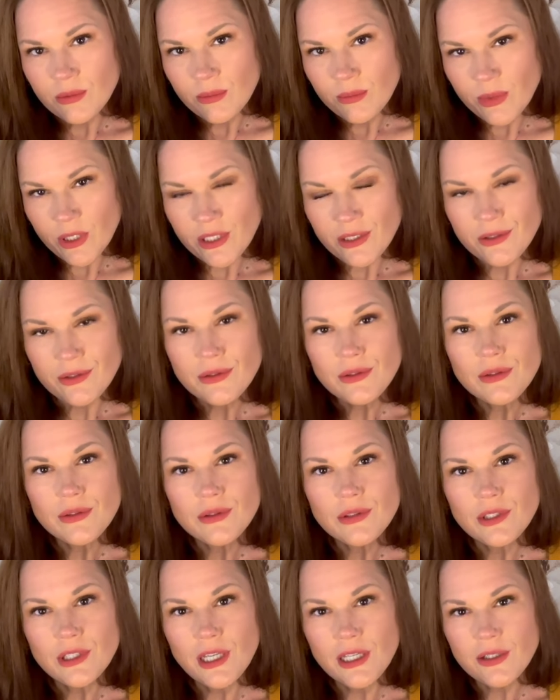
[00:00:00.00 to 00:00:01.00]
pain,
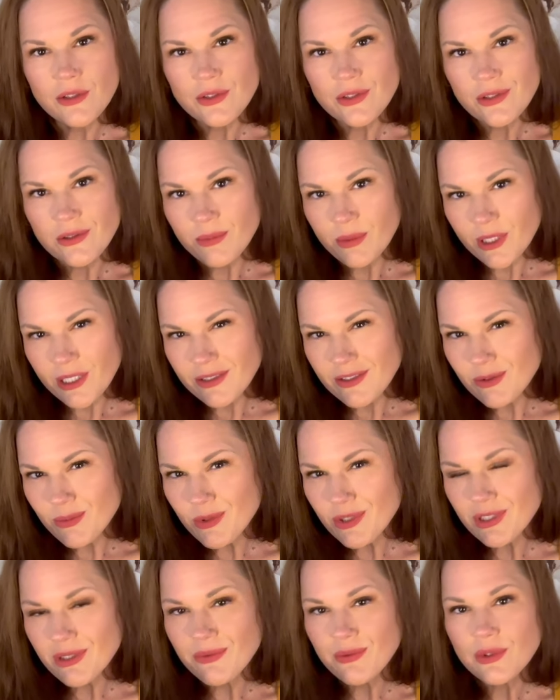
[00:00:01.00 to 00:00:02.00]
echoes of the past,
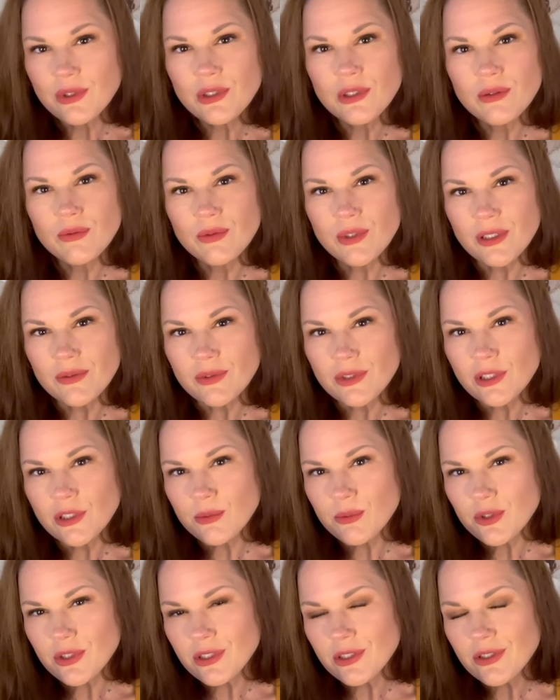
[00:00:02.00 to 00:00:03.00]
specifically Five of
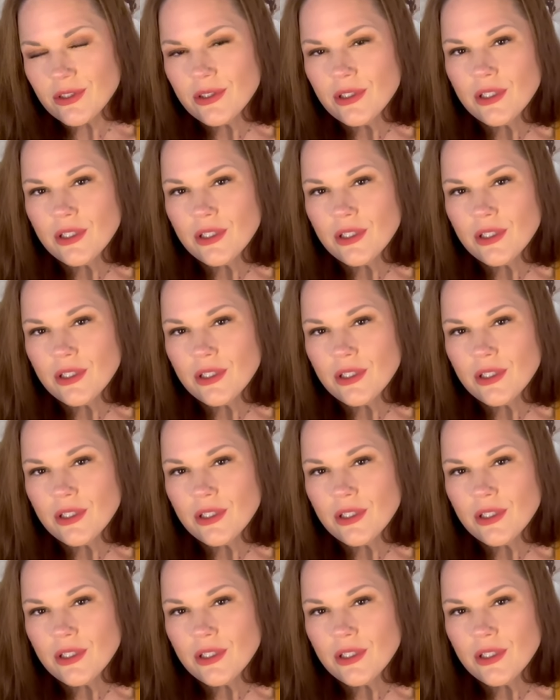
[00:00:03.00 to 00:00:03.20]
Cups is.